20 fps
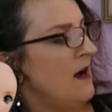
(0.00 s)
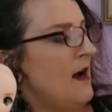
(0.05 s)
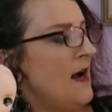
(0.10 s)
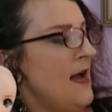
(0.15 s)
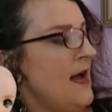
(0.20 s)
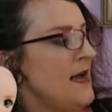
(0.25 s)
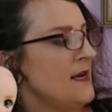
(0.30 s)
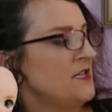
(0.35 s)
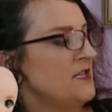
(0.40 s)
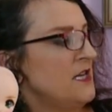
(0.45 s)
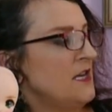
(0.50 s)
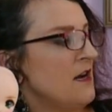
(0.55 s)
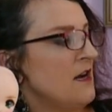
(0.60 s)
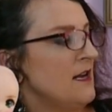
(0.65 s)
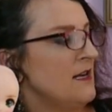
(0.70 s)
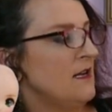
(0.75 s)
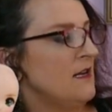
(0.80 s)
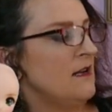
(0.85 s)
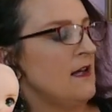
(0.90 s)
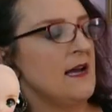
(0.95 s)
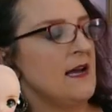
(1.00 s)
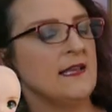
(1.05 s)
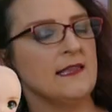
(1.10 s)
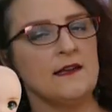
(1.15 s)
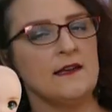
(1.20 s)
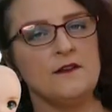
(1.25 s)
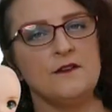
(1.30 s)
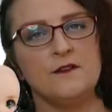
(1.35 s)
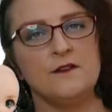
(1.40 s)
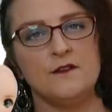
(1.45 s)
I actually kind of like
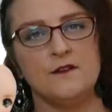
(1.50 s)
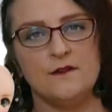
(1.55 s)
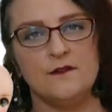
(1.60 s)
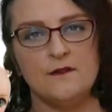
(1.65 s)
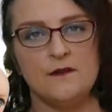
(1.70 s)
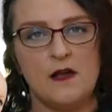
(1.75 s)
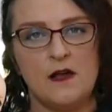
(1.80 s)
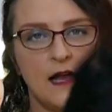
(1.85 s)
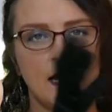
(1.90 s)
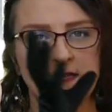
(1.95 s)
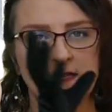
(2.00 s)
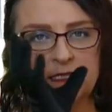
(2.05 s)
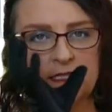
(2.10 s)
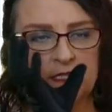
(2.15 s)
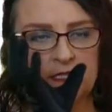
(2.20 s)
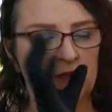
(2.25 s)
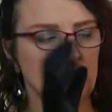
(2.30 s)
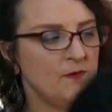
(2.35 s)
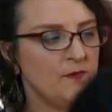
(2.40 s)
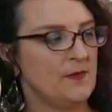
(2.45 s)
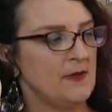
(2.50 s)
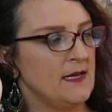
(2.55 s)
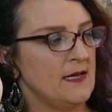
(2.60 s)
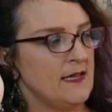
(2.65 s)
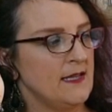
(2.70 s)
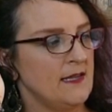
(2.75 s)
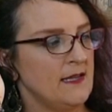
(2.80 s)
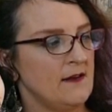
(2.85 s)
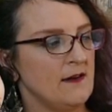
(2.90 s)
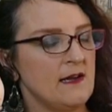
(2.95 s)
that her eyes are so big
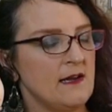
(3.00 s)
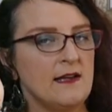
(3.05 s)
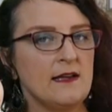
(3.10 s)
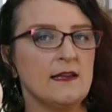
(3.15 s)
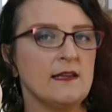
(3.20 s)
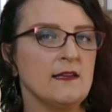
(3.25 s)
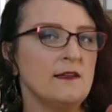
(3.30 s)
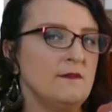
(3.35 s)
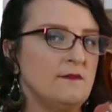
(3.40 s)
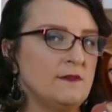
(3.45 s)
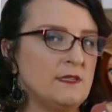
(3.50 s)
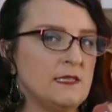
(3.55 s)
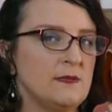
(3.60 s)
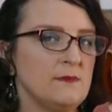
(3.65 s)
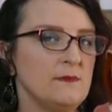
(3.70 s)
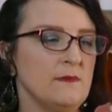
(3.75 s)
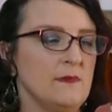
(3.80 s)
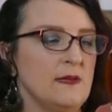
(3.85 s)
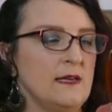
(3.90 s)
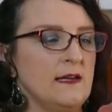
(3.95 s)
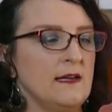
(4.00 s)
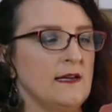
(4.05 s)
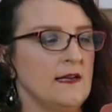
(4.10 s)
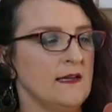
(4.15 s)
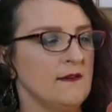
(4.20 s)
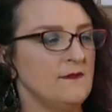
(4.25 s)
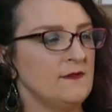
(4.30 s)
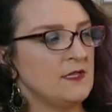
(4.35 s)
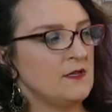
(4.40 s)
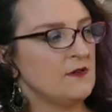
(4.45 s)
in there. It gives
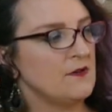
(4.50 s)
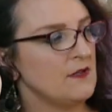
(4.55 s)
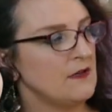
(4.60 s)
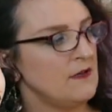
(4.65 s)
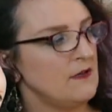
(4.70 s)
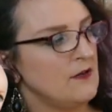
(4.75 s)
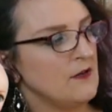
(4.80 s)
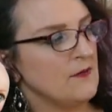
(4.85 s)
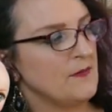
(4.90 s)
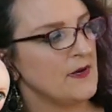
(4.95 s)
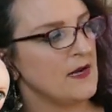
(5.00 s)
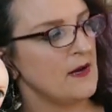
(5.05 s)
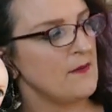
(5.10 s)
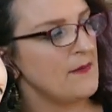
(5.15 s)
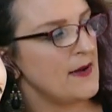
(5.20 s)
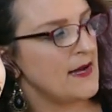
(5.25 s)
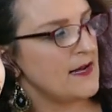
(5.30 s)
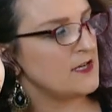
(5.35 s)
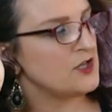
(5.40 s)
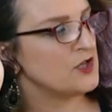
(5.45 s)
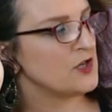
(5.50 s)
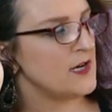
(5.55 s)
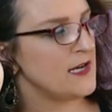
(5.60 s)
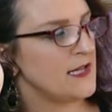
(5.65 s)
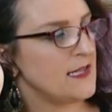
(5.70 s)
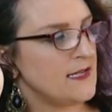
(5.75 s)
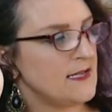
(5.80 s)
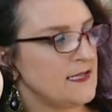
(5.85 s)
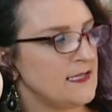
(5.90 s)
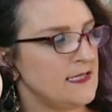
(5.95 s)
her the look, but I may
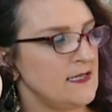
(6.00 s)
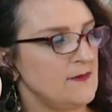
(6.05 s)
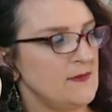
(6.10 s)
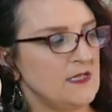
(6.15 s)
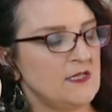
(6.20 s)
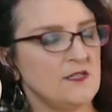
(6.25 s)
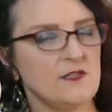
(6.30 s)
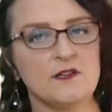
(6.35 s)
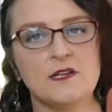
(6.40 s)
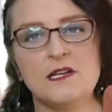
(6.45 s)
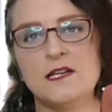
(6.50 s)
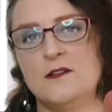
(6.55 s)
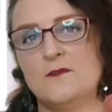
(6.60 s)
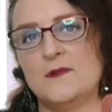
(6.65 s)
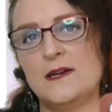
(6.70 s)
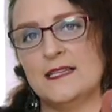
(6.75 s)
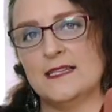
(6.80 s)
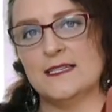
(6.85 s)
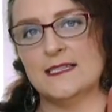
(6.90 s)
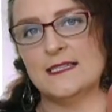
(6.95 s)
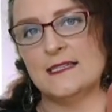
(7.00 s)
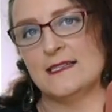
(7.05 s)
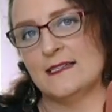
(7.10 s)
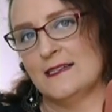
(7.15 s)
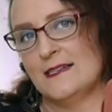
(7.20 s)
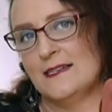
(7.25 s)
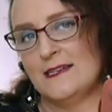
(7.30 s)
try the semicircular ones.